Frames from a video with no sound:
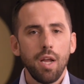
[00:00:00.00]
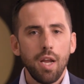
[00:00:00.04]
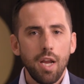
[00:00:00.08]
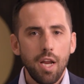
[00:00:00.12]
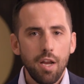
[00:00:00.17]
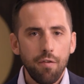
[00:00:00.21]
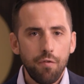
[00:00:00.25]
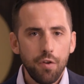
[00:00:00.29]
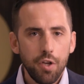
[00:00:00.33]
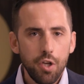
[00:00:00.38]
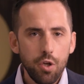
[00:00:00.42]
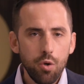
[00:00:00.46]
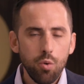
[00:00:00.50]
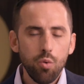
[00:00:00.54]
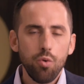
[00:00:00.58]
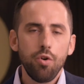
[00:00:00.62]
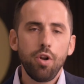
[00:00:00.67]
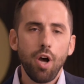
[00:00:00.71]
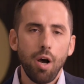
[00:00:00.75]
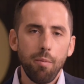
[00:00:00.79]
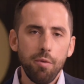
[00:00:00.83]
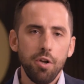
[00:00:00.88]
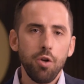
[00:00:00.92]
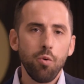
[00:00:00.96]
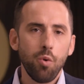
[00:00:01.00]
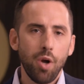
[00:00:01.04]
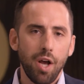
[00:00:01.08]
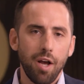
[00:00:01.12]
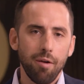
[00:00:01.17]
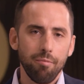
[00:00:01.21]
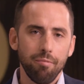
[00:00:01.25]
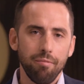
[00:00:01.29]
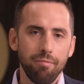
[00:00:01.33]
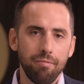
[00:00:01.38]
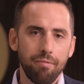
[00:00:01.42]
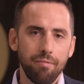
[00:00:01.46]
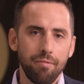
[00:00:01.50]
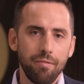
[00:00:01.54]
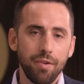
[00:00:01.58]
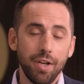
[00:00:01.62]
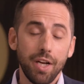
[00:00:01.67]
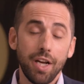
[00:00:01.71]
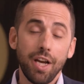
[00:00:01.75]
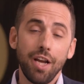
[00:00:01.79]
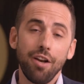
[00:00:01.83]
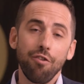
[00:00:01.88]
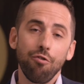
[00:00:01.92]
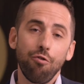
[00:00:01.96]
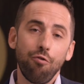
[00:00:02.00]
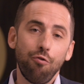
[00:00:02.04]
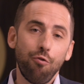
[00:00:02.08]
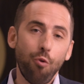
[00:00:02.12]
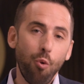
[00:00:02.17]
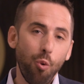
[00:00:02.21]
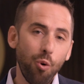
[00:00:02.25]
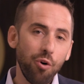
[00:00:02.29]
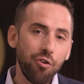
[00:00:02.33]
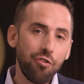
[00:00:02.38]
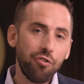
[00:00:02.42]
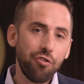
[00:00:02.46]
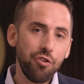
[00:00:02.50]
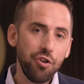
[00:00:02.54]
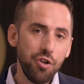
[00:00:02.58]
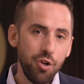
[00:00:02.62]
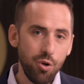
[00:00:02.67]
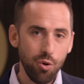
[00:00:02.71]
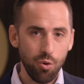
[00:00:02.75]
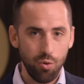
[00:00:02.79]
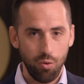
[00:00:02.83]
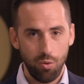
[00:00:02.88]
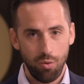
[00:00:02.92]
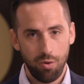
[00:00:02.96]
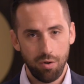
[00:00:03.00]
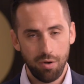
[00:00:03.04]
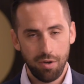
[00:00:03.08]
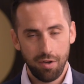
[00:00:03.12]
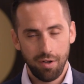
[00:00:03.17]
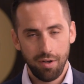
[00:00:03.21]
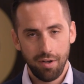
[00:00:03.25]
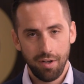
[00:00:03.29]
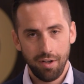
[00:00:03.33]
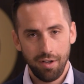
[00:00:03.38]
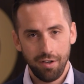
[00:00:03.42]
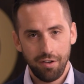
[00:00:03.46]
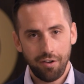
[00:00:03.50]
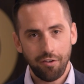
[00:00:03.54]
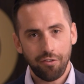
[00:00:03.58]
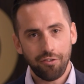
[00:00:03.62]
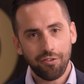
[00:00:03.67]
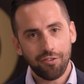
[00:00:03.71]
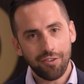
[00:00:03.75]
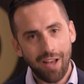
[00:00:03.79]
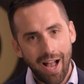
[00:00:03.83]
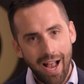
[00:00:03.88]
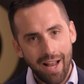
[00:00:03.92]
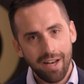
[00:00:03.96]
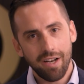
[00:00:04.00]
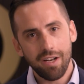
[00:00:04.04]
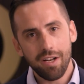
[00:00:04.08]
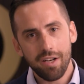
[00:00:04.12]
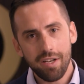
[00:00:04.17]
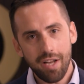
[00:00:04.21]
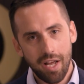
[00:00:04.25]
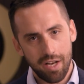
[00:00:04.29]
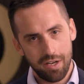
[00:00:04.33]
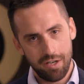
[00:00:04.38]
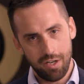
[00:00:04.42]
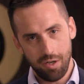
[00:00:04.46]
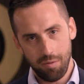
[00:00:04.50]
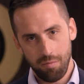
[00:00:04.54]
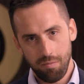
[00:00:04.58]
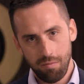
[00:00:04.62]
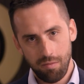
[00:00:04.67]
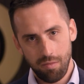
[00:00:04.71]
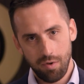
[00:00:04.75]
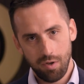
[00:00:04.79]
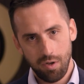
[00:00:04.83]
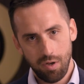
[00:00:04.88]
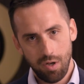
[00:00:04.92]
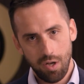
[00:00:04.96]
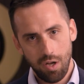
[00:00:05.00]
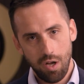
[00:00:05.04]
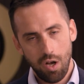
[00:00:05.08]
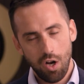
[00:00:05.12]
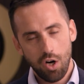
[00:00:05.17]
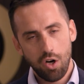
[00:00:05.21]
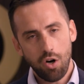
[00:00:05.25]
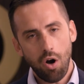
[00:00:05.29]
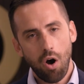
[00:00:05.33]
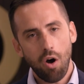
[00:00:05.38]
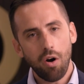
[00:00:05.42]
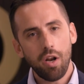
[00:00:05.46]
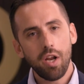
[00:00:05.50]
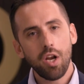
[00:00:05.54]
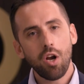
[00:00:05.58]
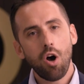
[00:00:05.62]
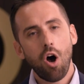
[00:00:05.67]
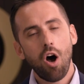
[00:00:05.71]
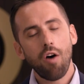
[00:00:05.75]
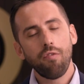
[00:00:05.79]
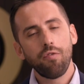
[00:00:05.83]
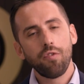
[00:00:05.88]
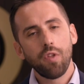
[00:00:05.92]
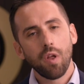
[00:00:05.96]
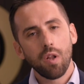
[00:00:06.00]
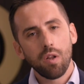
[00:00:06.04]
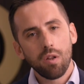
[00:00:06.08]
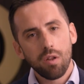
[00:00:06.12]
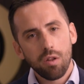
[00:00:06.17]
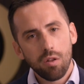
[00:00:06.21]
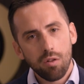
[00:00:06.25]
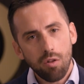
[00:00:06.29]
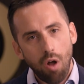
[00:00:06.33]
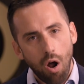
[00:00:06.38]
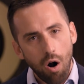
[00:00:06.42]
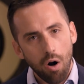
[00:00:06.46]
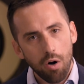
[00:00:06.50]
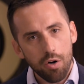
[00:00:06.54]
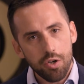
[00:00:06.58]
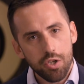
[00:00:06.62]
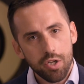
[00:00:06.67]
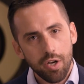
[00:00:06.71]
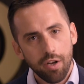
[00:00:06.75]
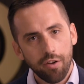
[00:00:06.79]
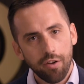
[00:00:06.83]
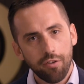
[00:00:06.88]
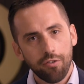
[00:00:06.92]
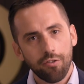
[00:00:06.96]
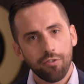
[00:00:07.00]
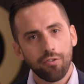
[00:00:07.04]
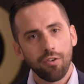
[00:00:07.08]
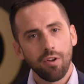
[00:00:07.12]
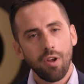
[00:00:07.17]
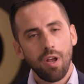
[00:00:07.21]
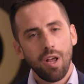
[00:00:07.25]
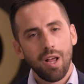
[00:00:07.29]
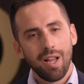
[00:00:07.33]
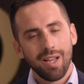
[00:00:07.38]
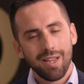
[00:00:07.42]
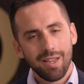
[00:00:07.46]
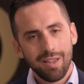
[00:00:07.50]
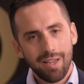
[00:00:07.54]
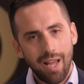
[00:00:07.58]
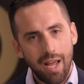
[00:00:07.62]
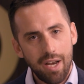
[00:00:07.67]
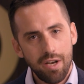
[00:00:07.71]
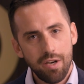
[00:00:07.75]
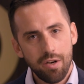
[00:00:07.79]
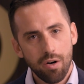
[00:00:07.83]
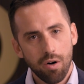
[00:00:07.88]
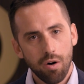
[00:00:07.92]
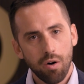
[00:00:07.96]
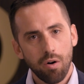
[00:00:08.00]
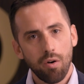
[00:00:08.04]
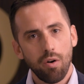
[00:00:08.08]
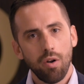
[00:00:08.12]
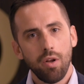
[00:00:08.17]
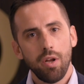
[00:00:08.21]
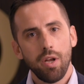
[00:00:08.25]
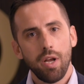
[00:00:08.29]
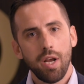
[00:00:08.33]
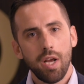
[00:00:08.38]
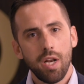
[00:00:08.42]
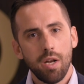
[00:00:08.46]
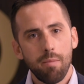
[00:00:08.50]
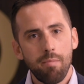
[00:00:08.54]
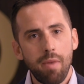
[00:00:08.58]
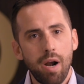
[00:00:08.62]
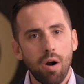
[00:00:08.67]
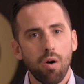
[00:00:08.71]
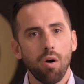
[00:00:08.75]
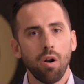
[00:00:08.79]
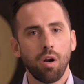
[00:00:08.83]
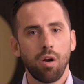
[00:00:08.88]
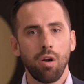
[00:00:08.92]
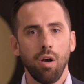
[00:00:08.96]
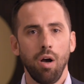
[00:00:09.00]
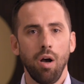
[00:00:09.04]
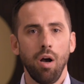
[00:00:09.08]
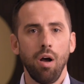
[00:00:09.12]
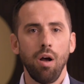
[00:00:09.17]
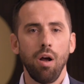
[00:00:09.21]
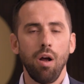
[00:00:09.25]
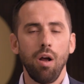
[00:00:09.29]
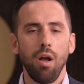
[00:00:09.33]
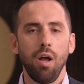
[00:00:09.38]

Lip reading: if UWM can force you to sign an addendum cutting off the largest lender in America,